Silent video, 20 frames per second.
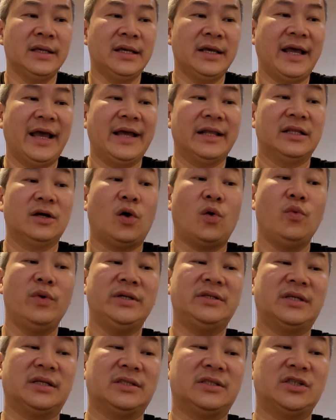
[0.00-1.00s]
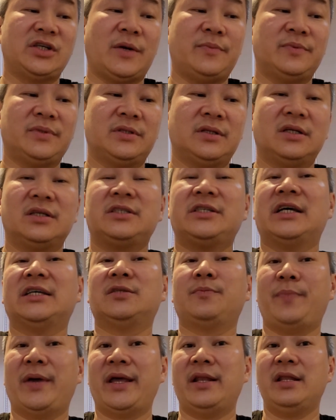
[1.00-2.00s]
And always a
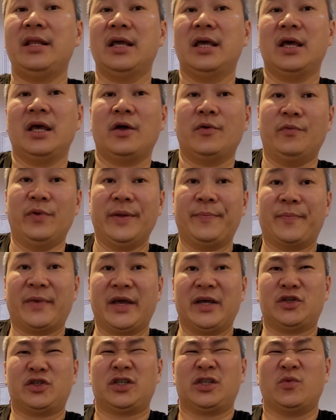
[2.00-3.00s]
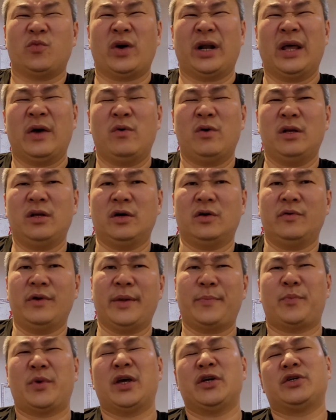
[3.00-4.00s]
chest pain, rib cage, whatever your
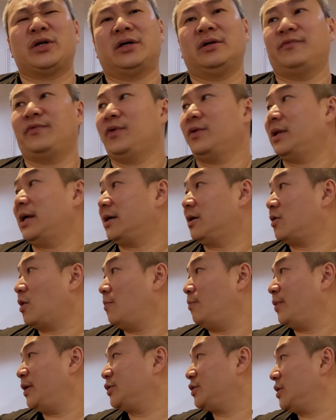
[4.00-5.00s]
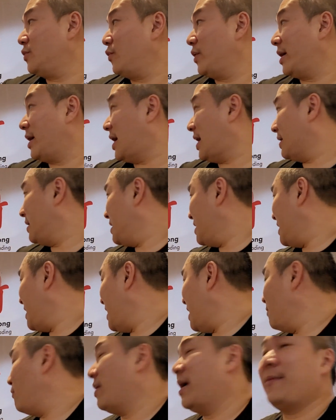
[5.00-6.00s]
rib cage, feel like the compression very hard
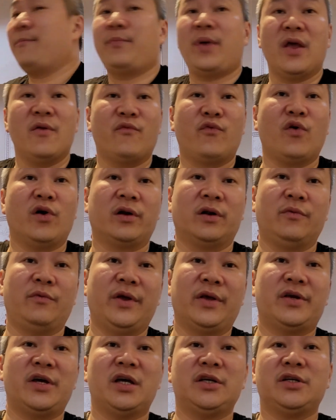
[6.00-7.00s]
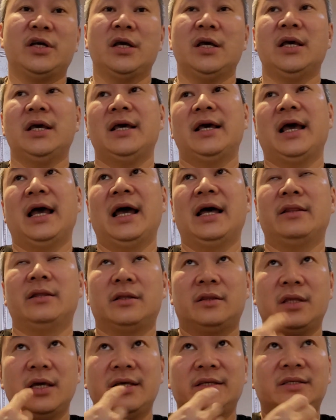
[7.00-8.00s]
and very painful on the rib cage. And the
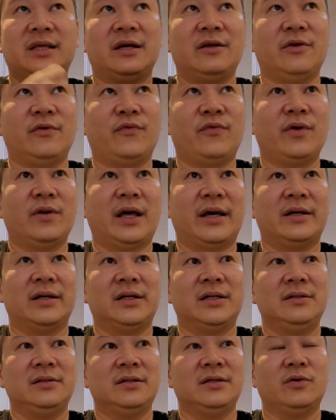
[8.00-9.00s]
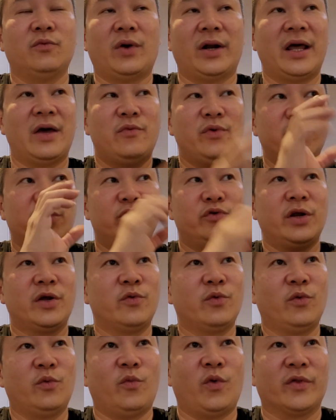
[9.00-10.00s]
taste, you feel like whatever you
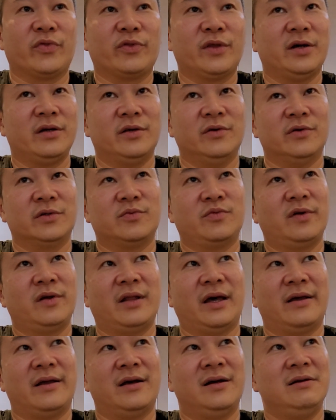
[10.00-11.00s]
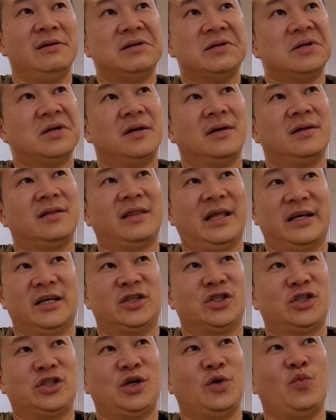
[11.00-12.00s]
drink water, you feel like a
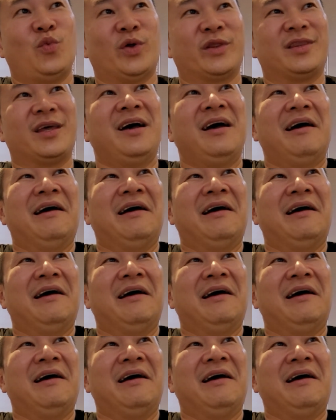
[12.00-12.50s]
shit water.